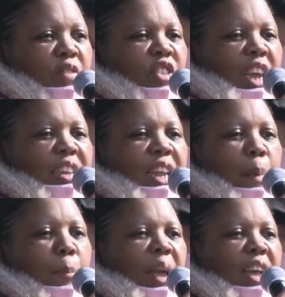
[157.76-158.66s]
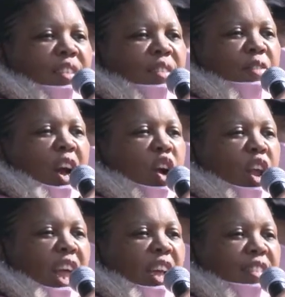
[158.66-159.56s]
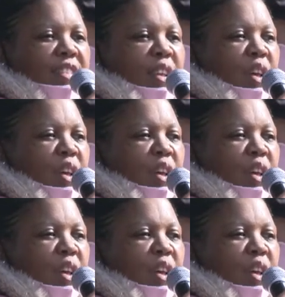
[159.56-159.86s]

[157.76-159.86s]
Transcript: to continue talking about the issue.